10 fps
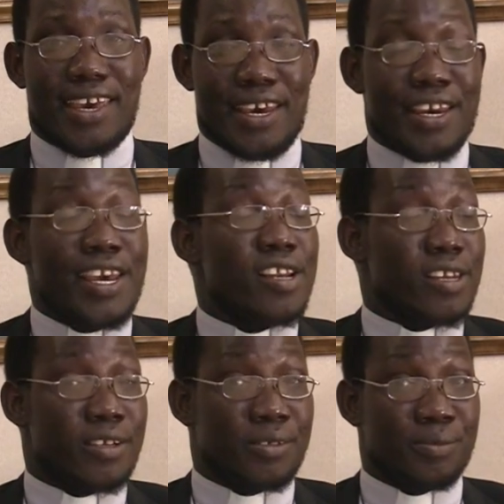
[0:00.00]
in
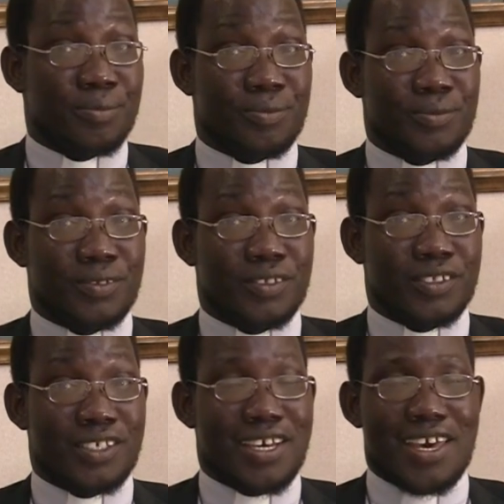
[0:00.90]
Italy.
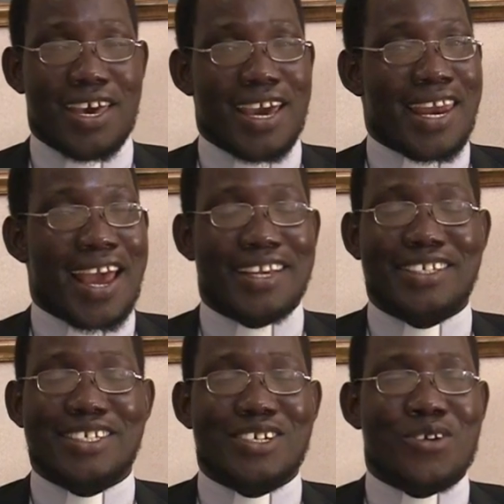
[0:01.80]
And I
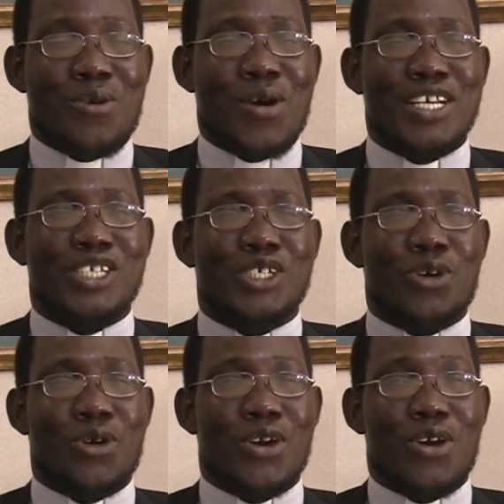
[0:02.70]
had the great
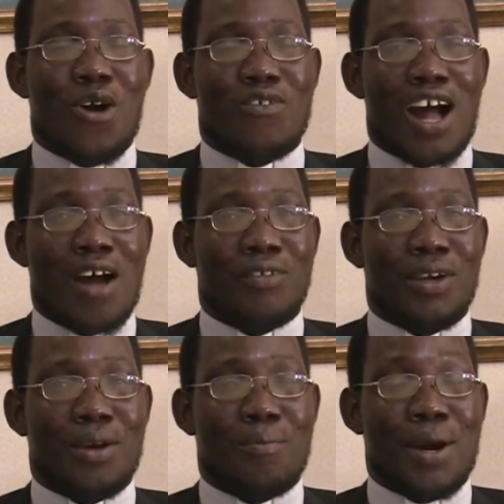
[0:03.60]
joy of
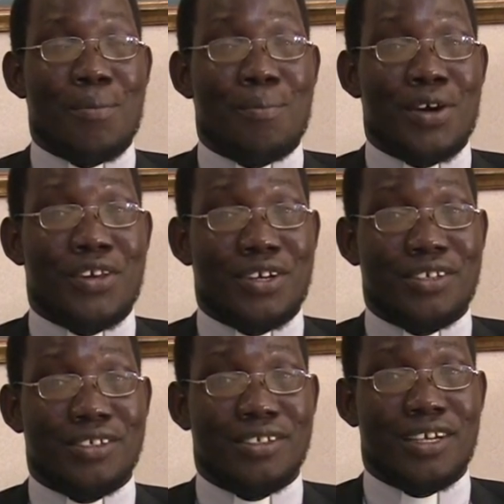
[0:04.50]
having my mother
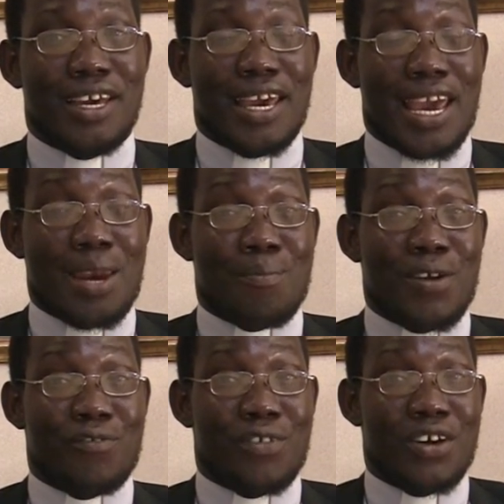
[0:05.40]
and
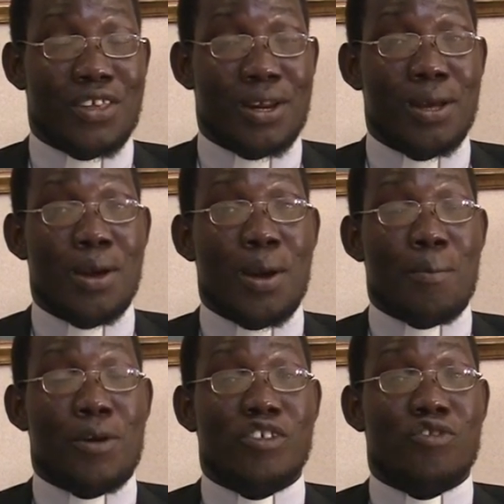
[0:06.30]
my father,
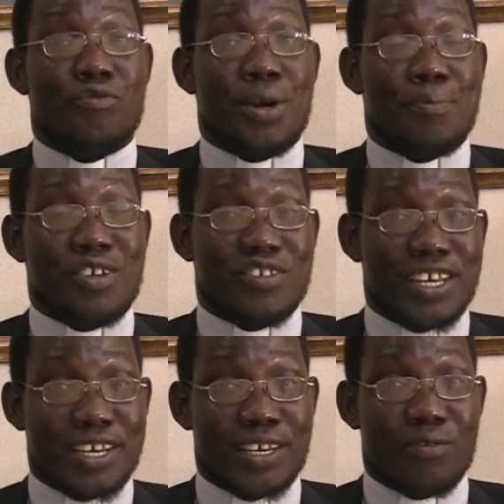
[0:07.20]
plus
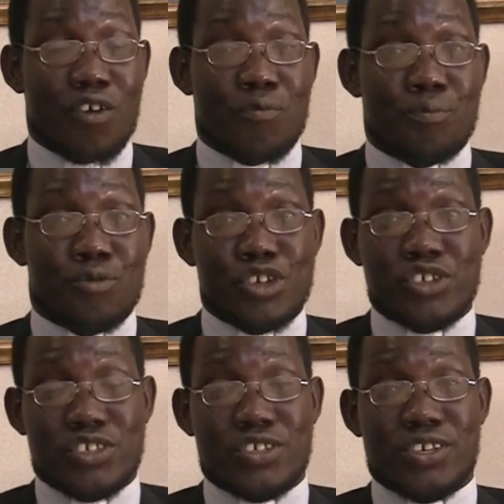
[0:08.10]
representative of
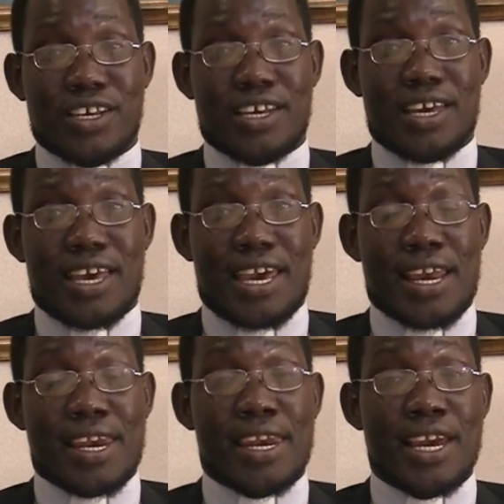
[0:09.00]
priests
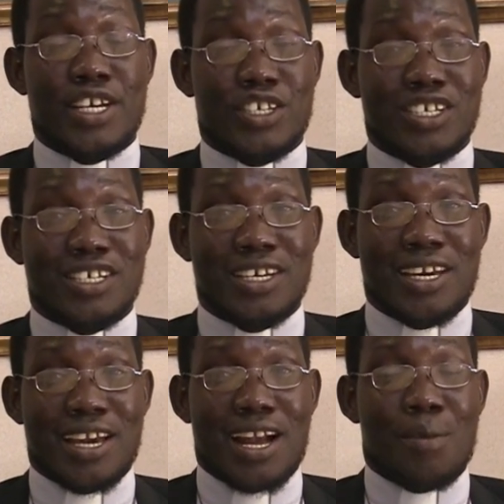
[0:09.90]
and laity
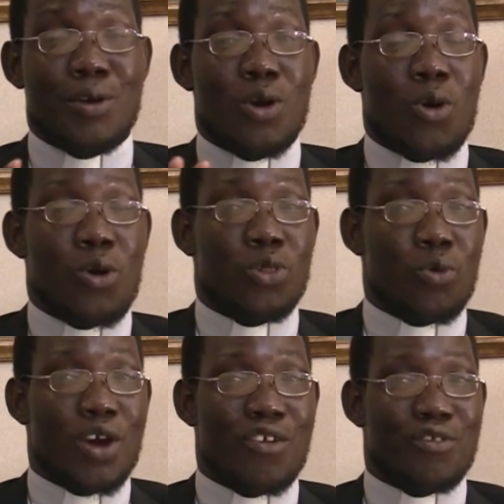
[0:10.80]
coming all
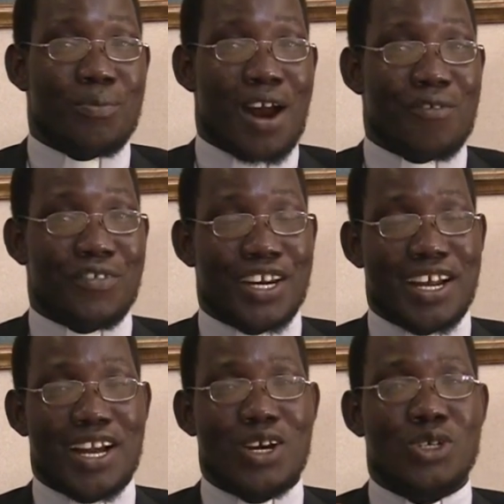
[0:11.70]
the way from
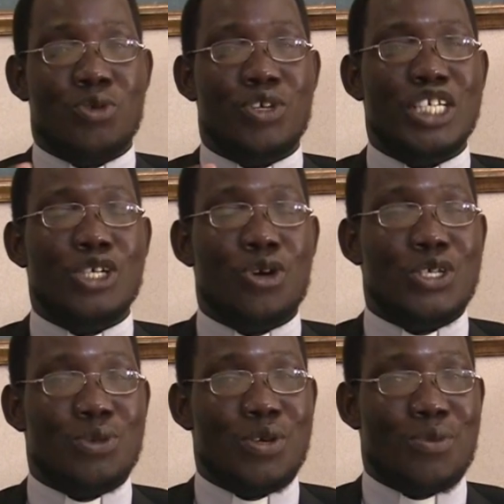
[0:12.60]
Africa to
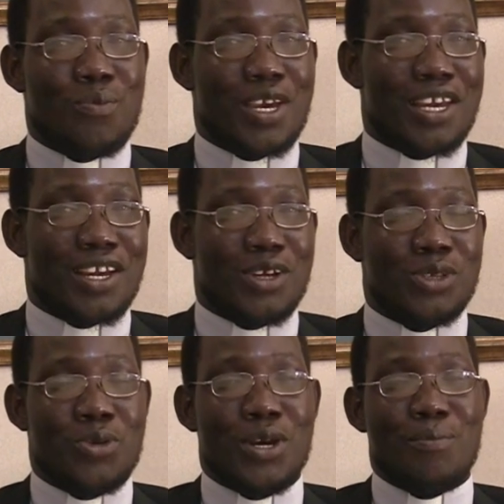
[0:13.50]
rejoice with me
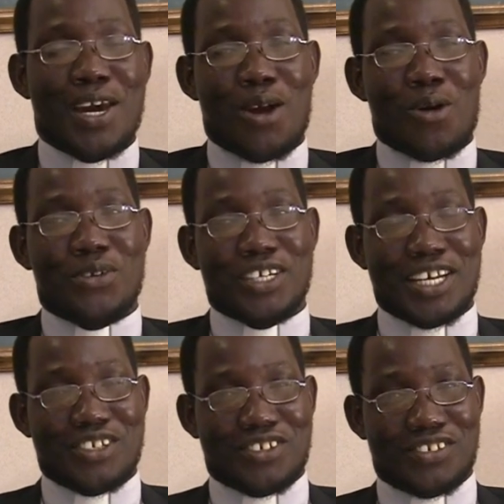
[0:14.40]
during my
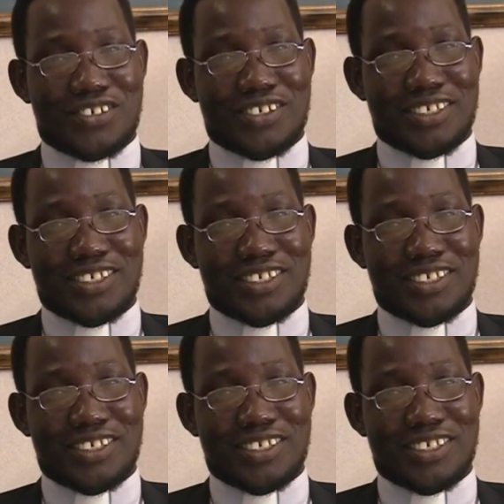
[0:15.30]
ordination.